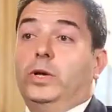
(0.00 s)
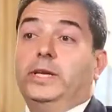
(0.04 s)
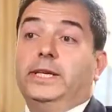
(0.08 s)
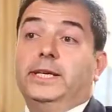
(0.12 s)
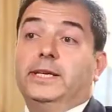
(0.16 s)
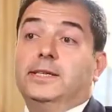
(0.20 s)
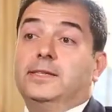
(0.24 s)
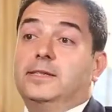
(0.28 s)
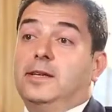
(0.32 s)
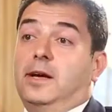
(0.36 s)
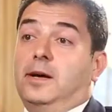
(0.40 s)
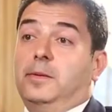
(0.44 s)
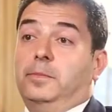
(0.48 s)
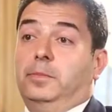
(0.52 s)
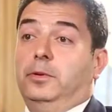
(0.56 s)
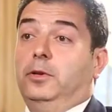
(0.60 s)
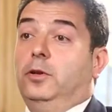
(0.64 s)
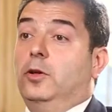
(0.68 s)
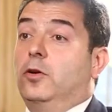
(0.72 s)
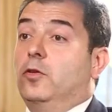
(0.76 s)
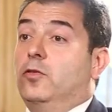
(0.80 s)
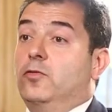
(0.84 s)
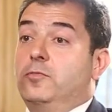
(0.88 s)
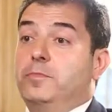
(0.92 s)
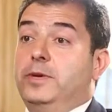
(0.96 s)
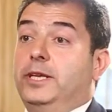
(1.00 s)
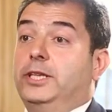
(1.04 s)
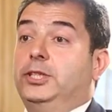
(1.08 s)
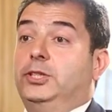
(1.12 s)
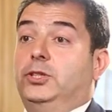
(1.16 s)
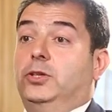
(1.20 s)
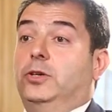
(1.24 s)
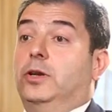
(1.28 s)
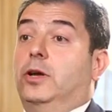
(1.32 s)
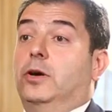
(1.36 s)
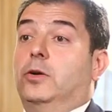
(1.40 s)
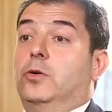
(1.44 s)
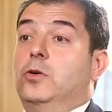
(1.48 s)
One example of
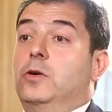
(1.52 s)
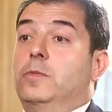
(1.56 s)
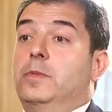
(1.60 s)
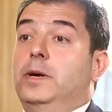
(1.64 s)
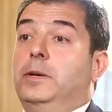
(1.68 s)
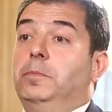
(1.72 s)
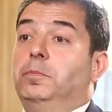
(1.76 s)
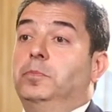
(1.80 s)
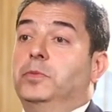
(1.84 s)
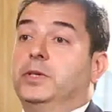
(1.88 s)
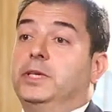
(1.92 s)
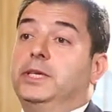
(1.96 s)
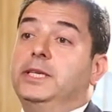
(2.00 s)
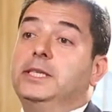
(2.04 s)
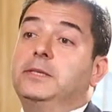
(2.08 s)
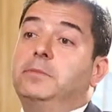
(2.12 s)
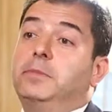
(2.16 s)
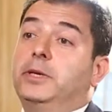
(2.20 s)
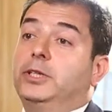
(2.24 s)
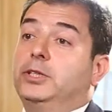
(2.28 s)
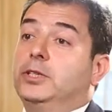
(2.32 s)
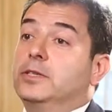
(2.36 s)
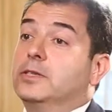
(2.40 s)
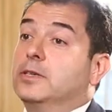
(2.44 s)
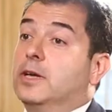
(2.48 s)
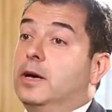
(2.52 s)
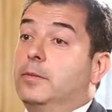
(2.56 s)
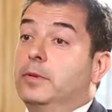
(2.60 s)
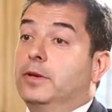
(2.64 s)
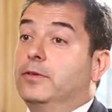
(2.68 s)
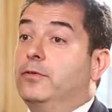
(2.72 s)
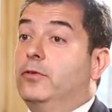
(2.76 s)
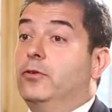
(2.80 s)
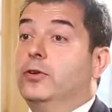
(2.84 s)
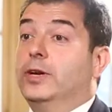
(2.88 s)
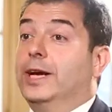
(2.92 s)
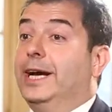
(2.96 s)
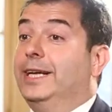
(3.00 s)
managing glaucoma is patients coming
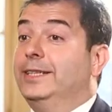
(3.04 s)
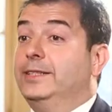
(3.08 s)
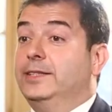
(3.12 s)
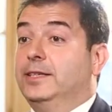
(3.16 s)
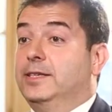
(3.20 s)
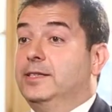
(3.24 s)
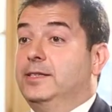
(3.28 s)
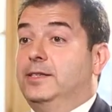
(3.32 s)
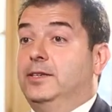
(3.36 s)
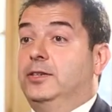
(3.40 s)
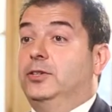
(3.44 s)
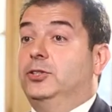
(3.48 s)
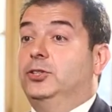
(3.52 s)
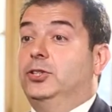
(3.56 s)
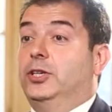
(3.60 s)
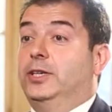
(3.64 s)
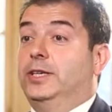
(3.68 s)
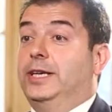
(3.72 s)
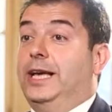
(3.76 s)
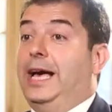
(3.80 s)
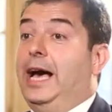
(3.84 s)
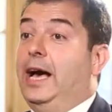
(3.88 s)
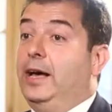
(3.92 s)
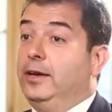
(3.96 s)
for cataract surgery